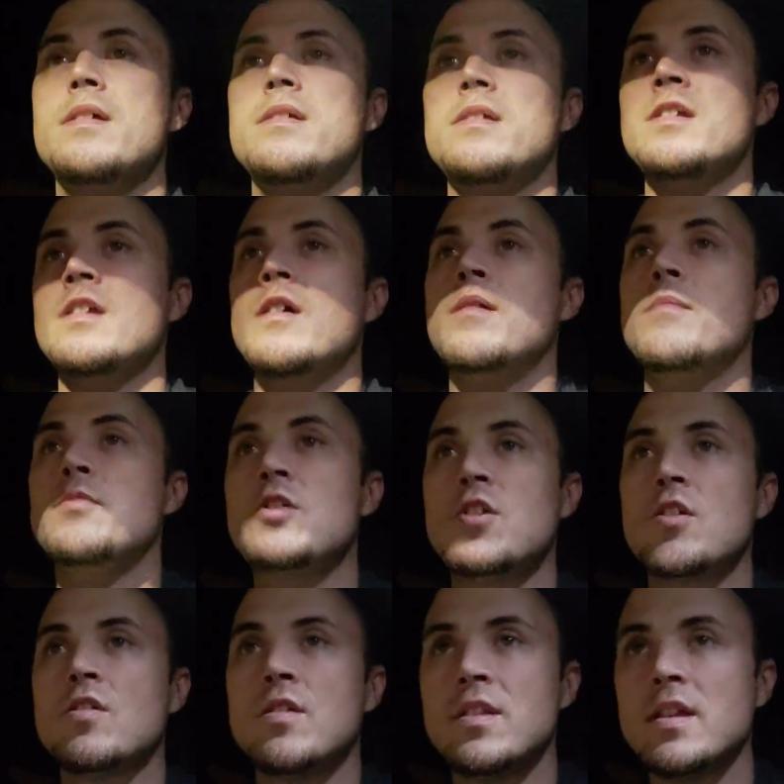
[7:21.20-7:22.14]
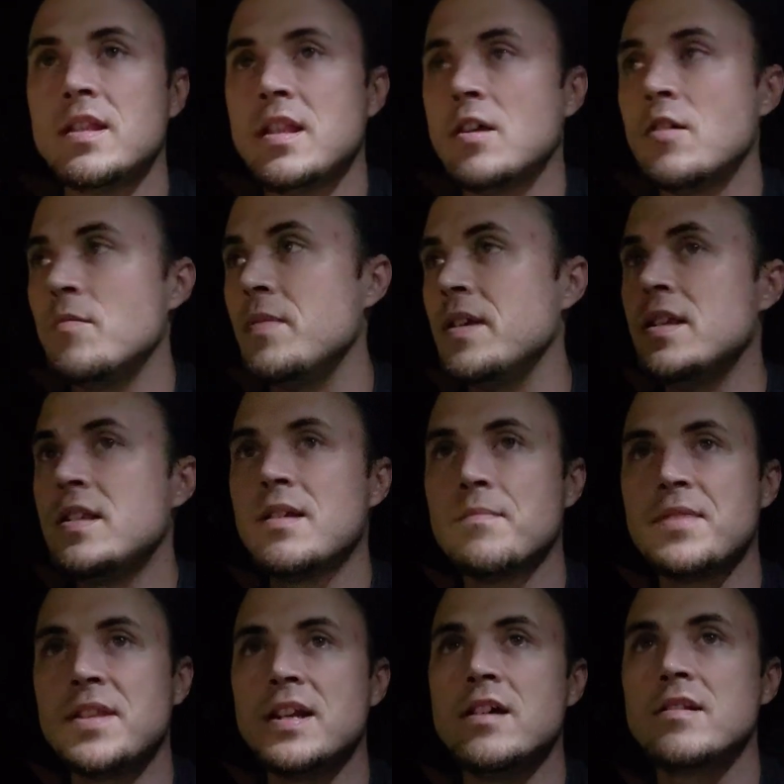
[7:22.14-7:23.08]
You know, I'm sure that there'll be
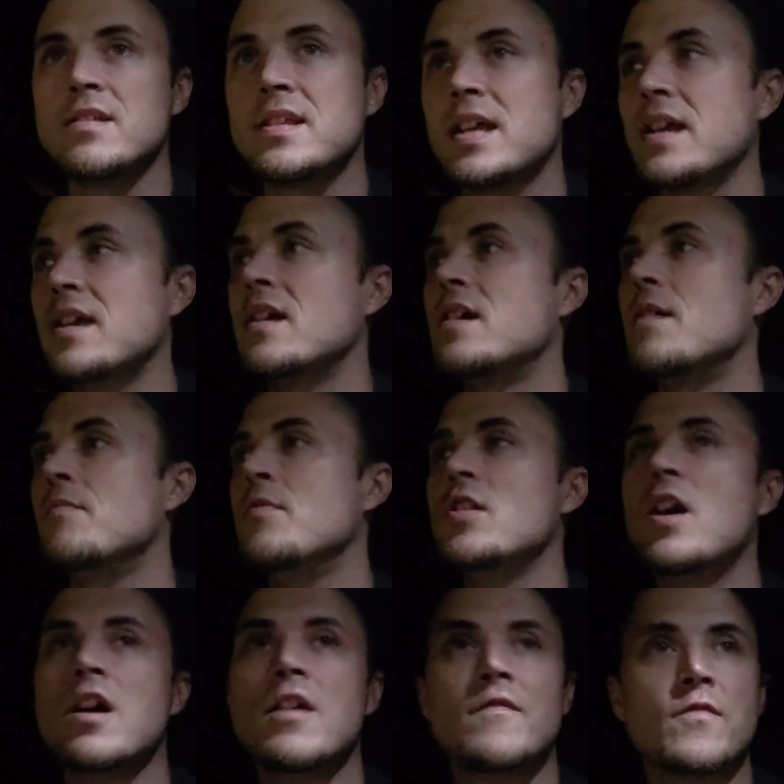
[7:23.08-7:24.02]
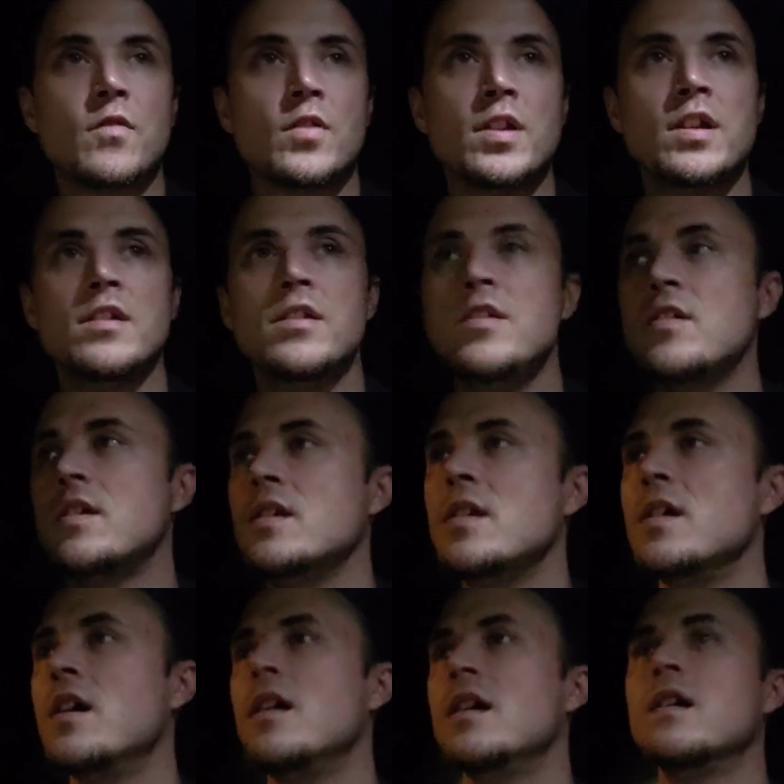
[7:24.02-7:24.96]
something else that can come along for you. You
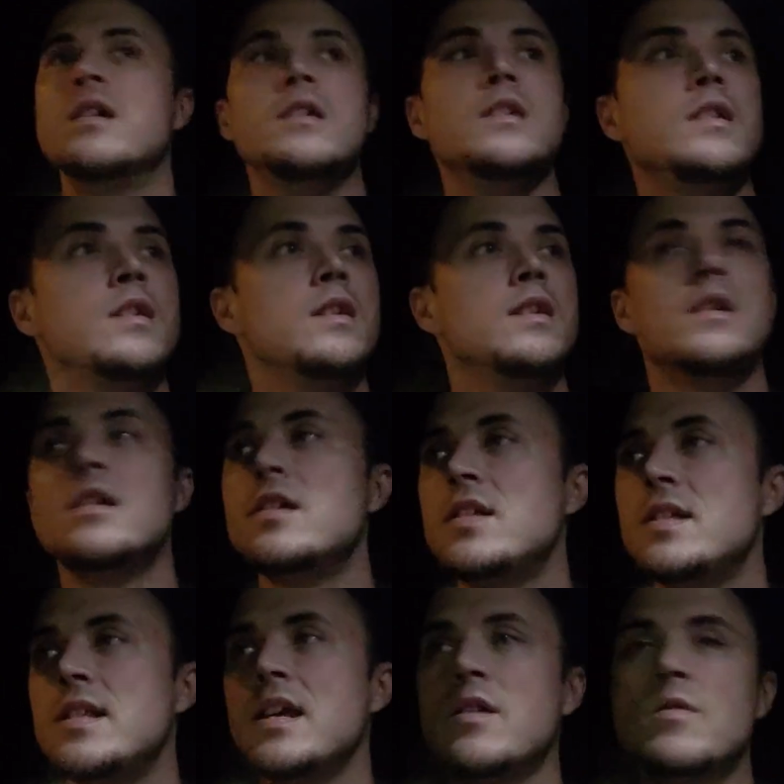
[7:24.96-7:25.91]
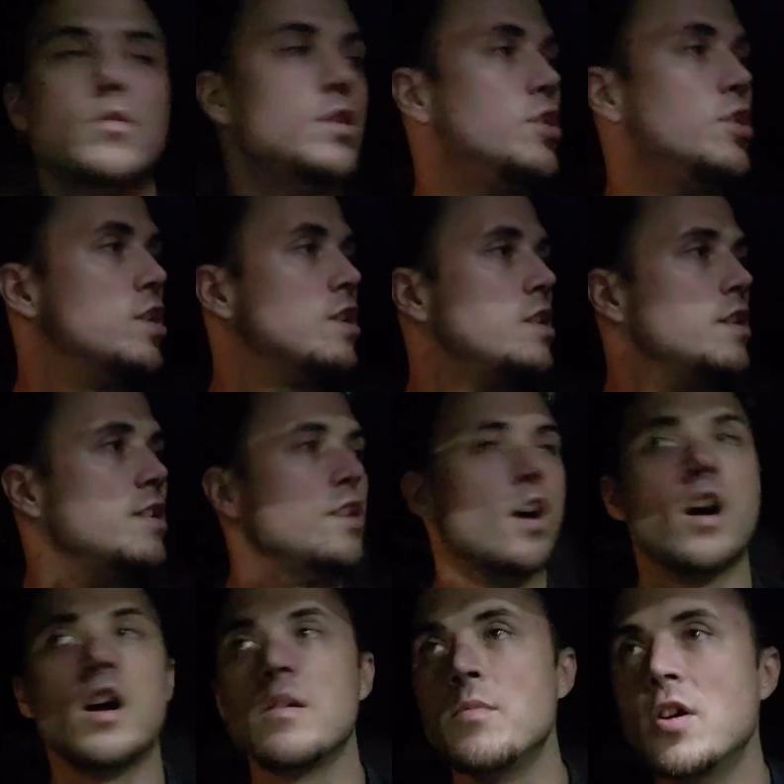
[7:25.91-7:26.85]
can stick with just a
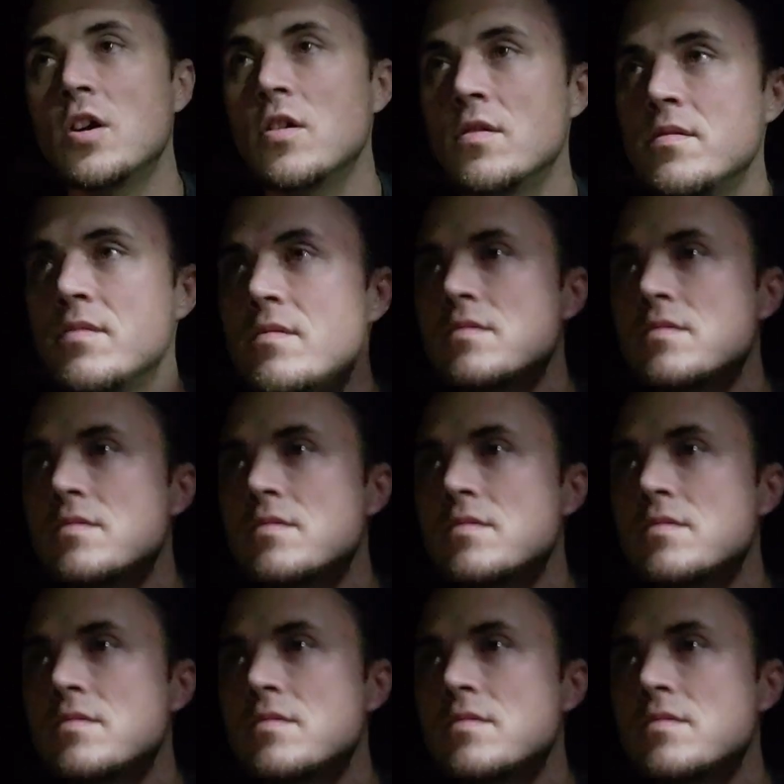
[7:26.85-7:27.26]
dog bone.